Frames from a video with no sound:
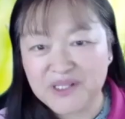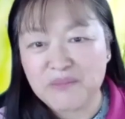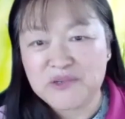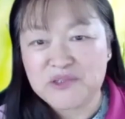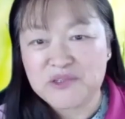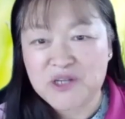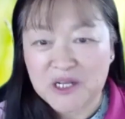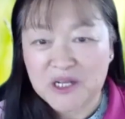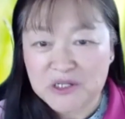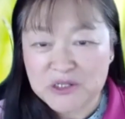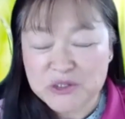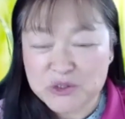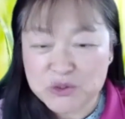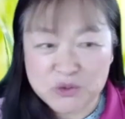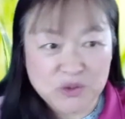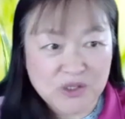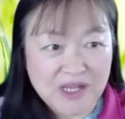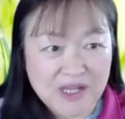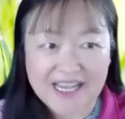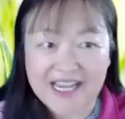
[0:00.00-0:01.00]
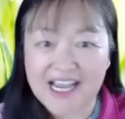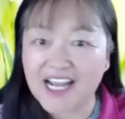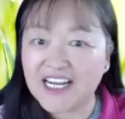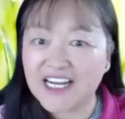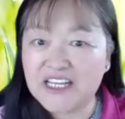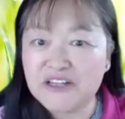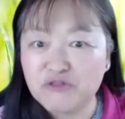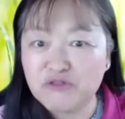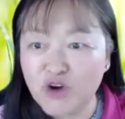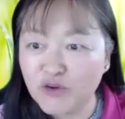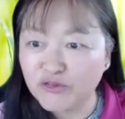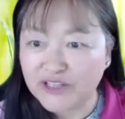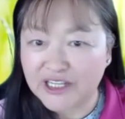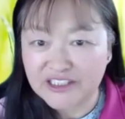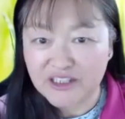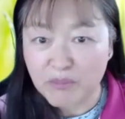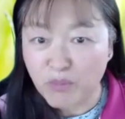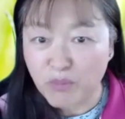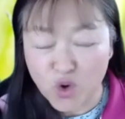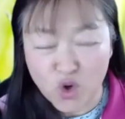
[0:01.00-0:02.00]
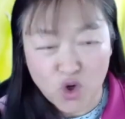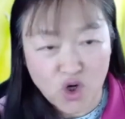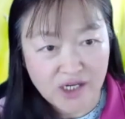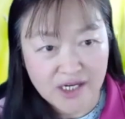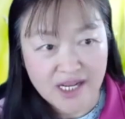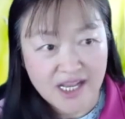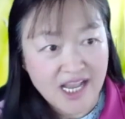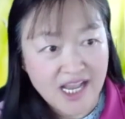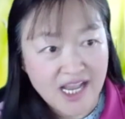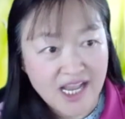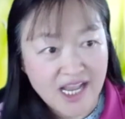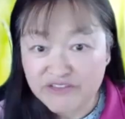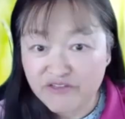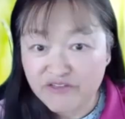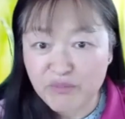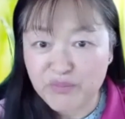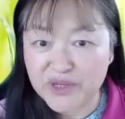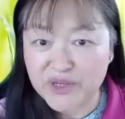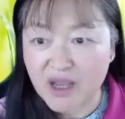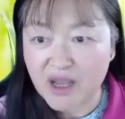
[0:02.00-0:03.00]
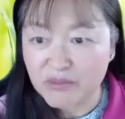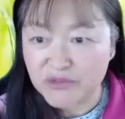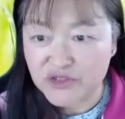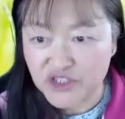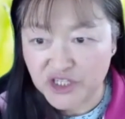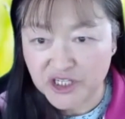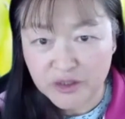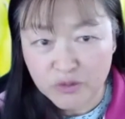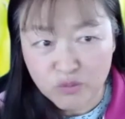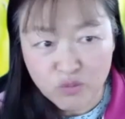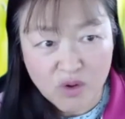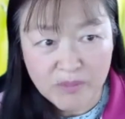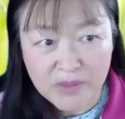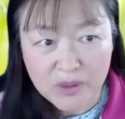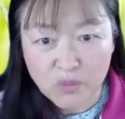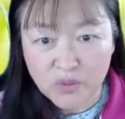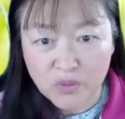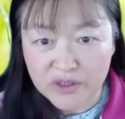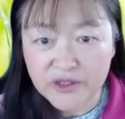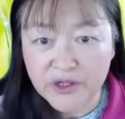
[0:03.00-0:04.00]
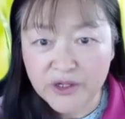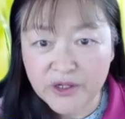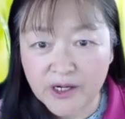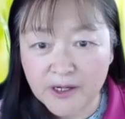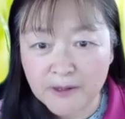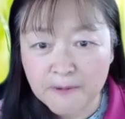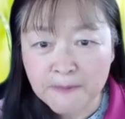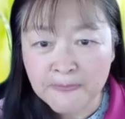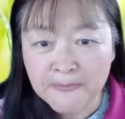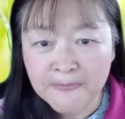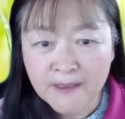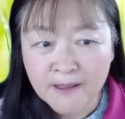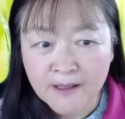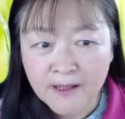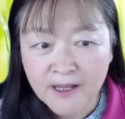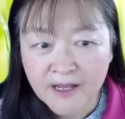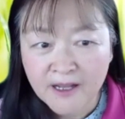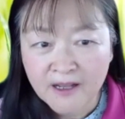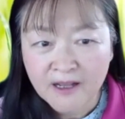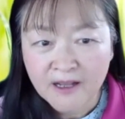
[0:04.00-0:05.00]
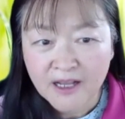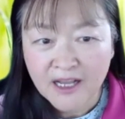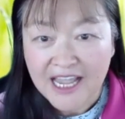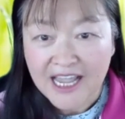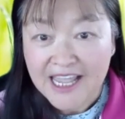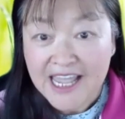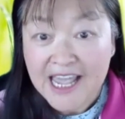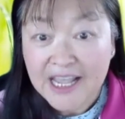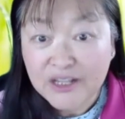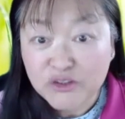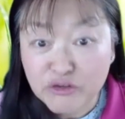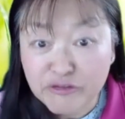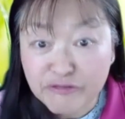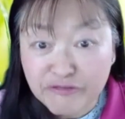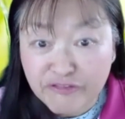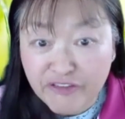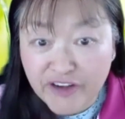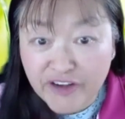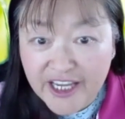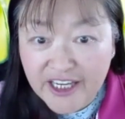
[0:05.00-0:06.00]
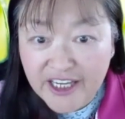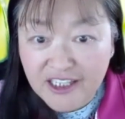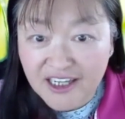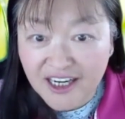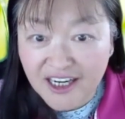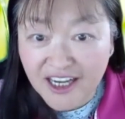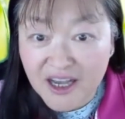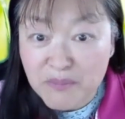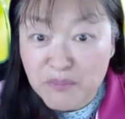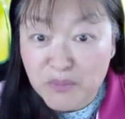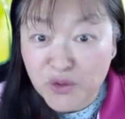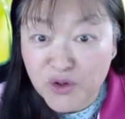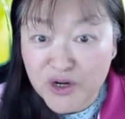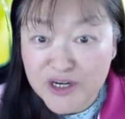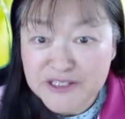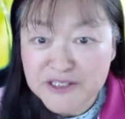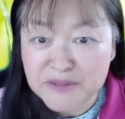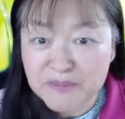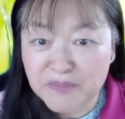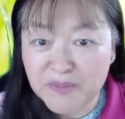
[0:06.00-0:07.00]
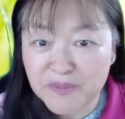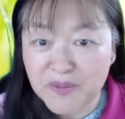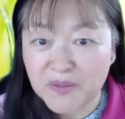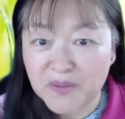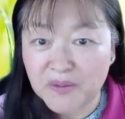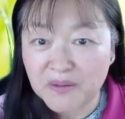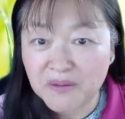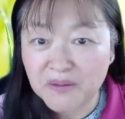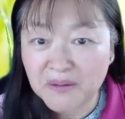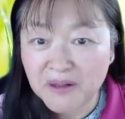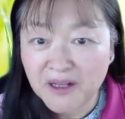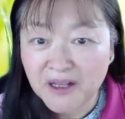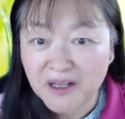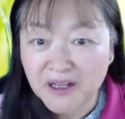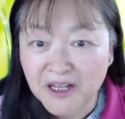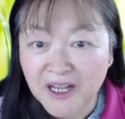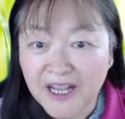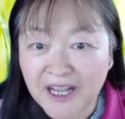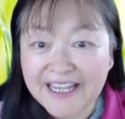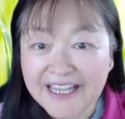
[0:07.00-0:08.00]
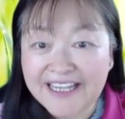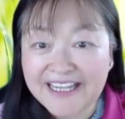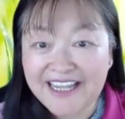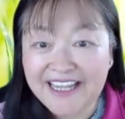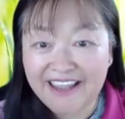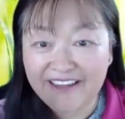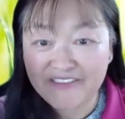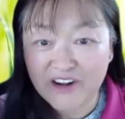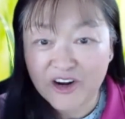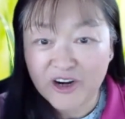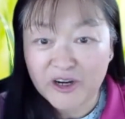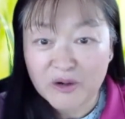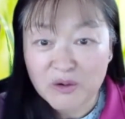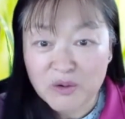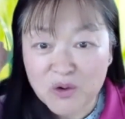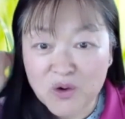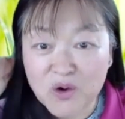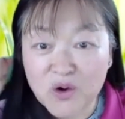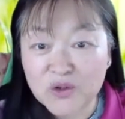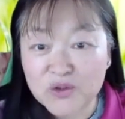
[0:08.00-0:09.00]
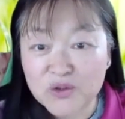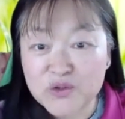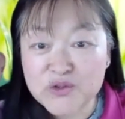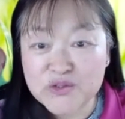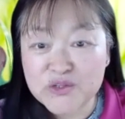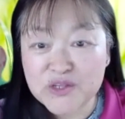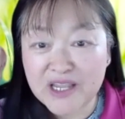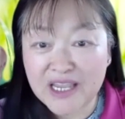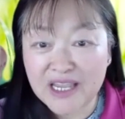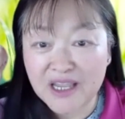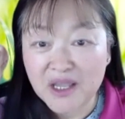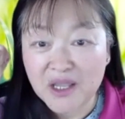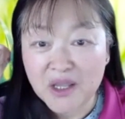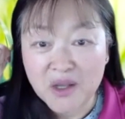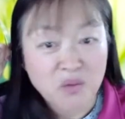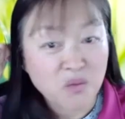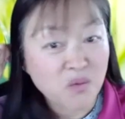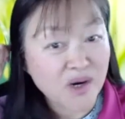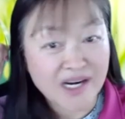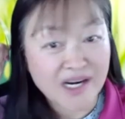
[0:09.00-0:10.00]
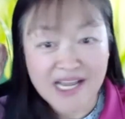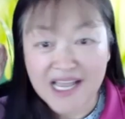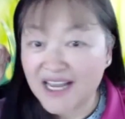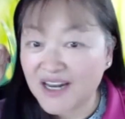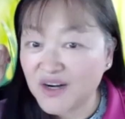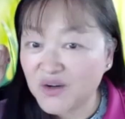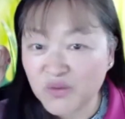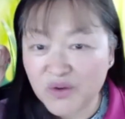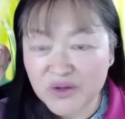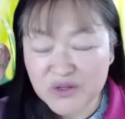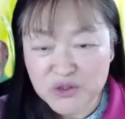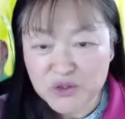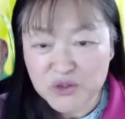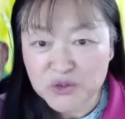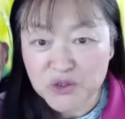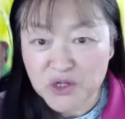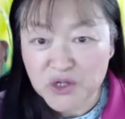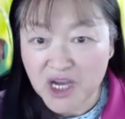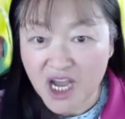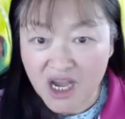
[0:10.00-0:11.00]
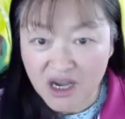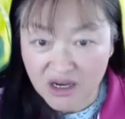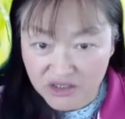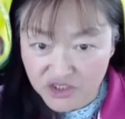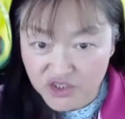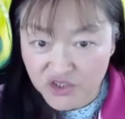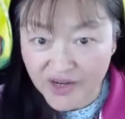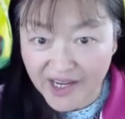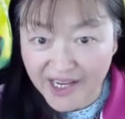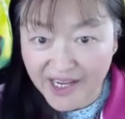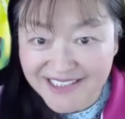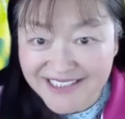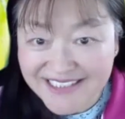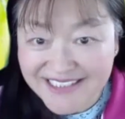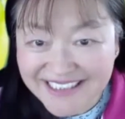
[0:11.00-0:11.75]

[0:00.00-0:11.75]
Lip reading: in charter school. I got involved on the board. I even become chairwoman one year. I had to fire a principal. I gave her a call to say, we're not going to renew your contract.